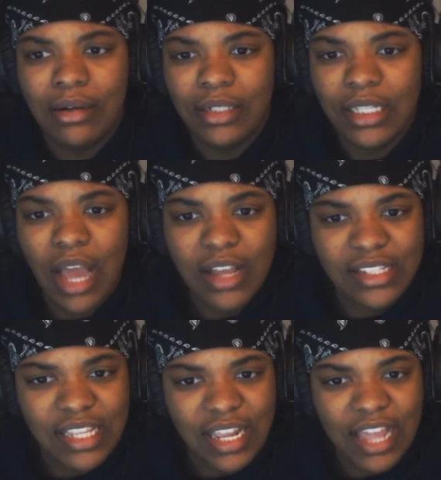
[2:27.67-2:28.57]
Okay. Y'all
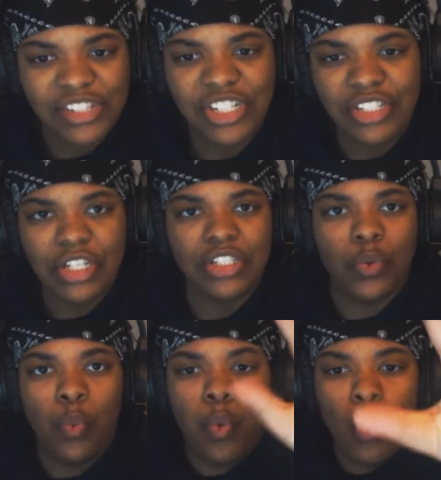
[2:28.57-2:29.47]
see that shit just
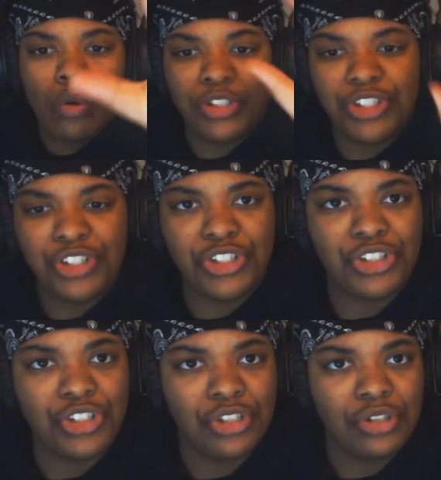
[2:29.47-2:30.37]

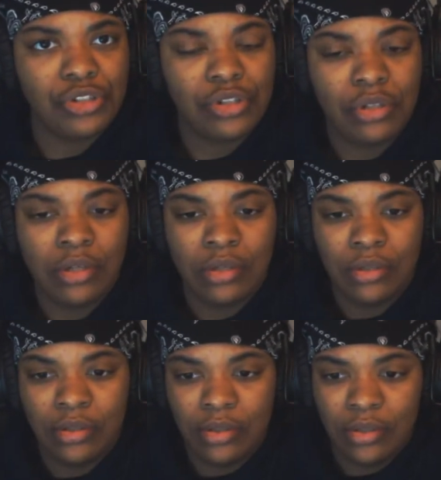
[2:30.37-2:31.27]
whoosh.
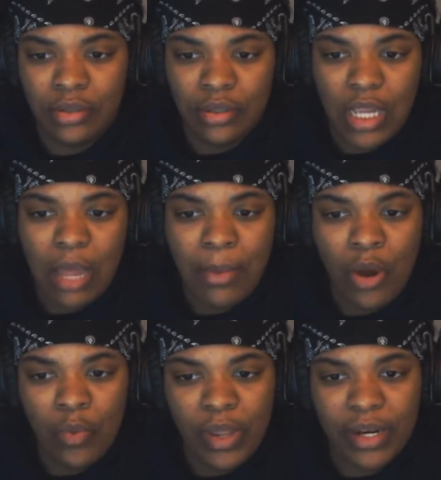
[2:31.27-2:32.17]
Come
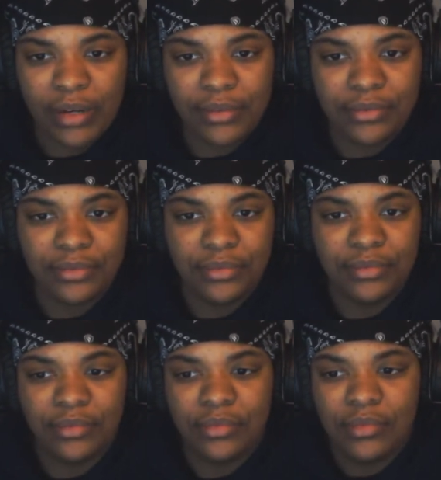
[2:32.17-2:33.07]
on with it.
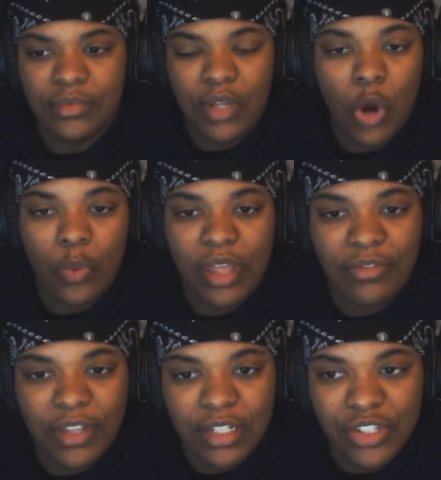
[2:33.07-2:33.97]
Oh, we ain't
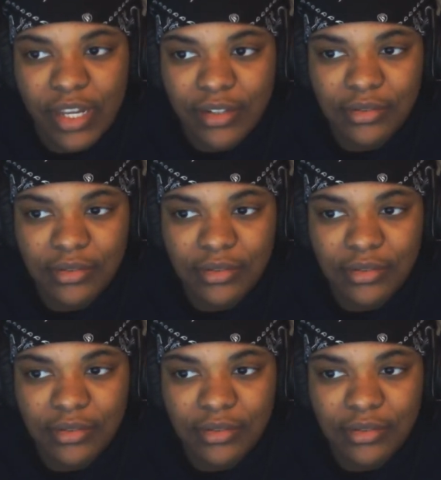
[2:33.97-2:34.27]
finished yet.